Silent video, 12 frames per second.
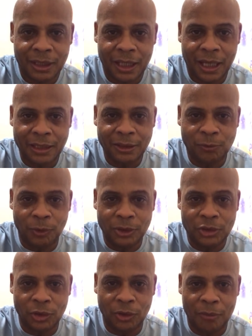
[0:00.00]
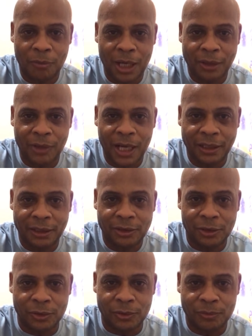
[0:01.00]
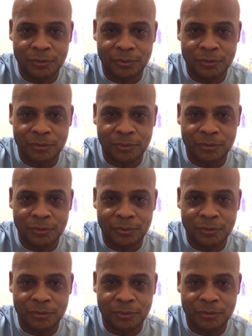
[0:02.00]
I just want to show her my gratitude.